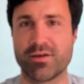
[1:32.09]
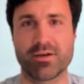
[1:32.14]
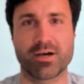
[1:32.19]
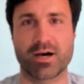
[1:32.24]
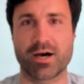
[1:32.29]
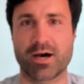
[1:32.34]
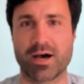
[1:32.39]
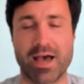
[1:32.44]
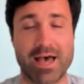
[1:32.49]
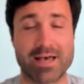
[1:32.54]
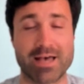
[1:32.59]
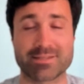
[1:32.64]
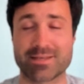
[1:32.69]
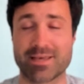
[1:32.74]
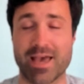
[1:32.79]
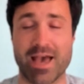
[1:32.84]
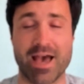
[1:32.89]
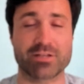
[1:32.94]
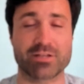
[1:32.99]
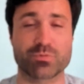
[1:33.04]
as he
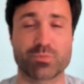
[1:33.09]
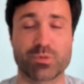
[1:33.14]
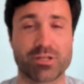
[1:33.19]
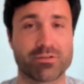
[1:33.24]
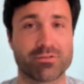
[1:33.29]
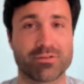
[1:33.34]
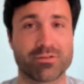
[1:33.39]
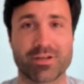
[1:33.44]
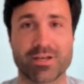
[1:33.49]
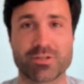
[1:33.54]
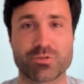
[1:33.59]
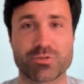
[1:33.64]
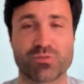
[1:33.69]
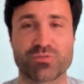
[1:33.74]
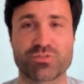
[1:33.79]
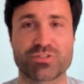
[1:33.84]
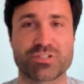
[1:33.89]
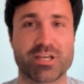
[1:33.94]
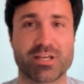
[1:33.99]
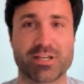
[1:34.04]
has been, as we've
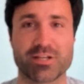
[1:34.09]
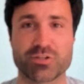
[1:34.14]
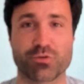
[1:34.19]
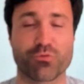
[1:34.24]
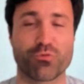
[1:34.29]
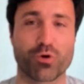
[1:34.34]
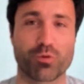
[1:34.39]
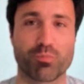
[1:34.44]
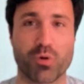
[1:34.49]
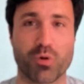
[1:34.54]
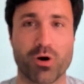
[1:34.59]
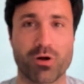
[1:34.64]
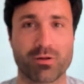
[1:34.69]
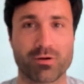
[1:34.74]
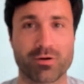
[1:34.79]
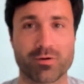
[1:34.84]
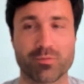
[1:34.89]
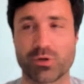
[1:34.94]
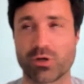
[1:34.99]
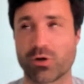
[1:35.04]
seen as a
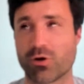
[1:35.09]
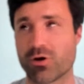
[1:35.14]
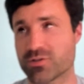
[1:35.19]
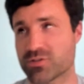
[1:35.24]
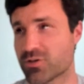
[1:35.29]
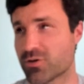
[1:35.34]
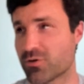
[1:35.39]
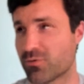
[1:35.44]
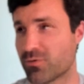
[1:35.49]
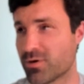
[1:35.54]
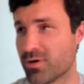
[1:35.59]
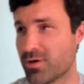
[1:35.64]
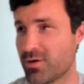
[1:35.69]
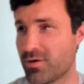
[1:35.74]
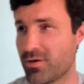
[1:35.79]
footballer, but also